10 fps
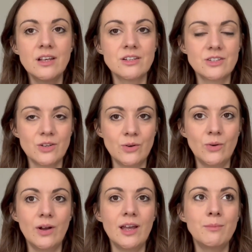
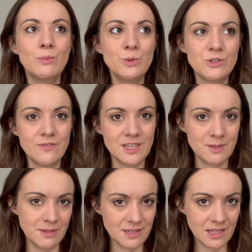So it motivates
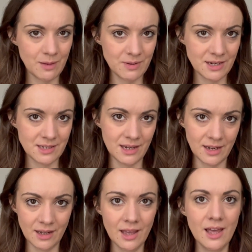me to keep
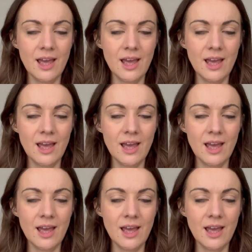knitting.